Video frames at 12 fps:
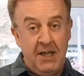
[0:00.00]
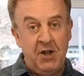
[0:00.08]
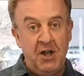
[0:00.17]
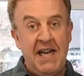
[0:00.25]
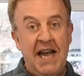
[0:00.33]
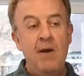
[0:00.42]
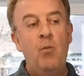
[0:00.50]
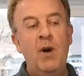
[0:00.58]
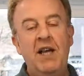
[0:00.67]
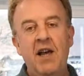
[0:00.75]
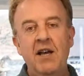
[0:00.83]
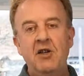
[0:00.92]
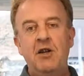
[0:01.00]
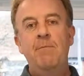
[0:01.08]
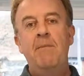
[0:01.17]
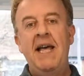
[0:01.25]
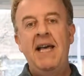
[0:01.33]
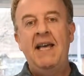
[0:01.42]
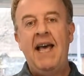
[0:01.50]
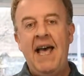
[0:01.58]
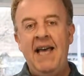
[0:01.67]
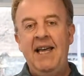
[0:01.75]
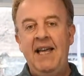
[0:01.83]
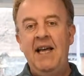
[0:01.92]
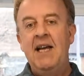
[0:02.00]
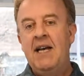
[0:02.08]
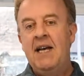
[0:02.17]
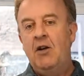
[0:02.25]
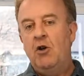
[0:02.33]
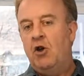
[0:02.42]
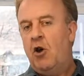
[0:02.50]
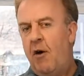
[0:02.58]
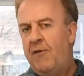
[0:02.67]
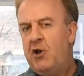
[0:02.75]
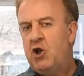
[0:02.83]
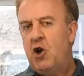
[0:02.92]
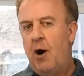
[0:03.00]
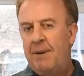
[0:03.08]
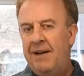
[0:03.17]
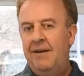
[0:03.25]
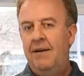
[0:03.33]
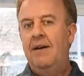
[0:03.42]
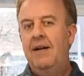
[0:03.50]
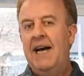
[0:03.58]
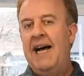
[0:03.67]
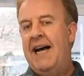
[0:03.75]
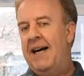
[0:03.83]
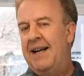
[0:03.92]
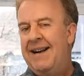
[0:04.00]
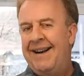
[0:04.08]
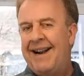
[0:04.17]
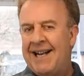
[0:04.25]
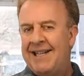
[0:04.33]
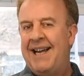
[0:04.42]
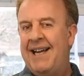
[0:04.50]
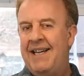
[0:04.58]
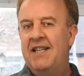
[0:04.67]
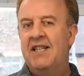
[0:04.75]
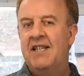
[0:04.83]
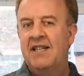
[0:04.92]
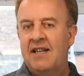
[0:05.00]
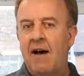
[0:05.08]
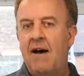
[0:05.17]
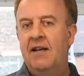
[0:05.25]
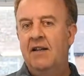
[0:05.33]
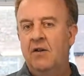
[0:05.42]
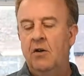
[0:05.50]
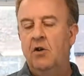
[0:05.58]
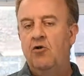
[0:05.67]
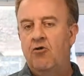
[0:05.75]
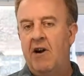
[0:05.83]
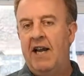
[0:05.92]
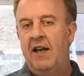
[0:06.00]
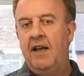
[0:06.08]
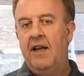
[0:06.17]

Today we're going to make a coffee shop latte style drink